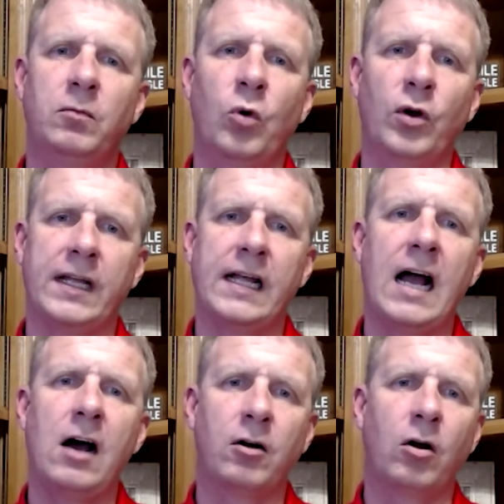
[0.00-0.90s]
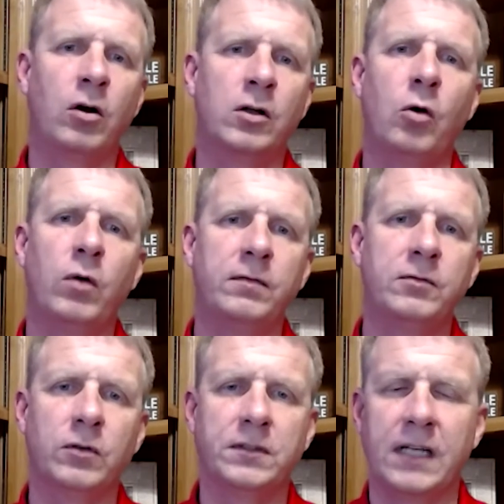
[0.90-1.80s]
working out or going
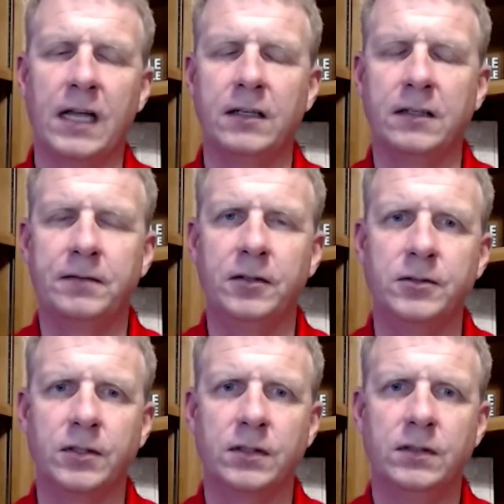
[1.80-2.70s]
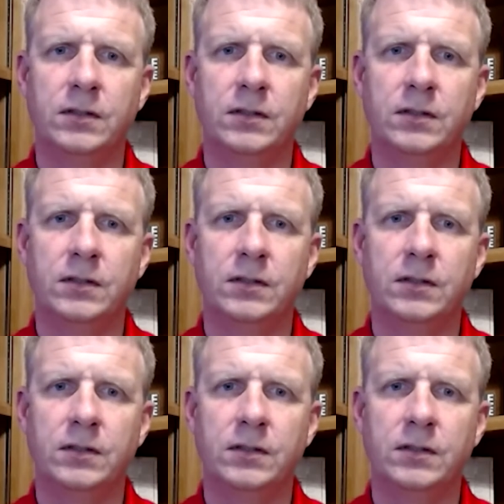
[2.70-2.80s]
together in the future?